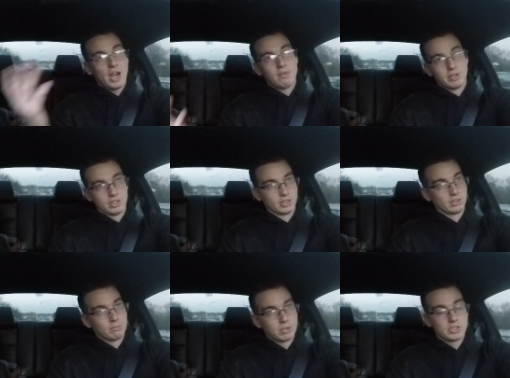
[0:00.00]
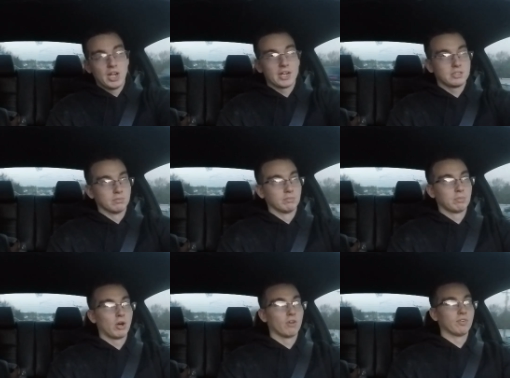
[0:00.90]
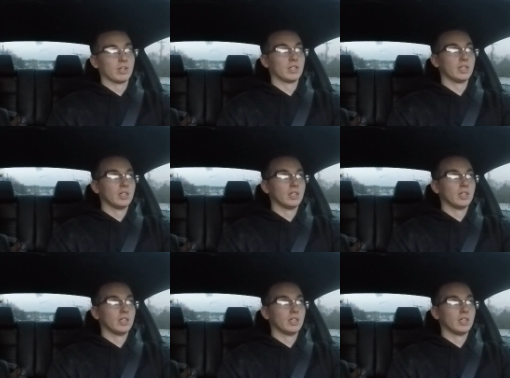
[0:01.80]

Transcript: everything. It protects them perfectly.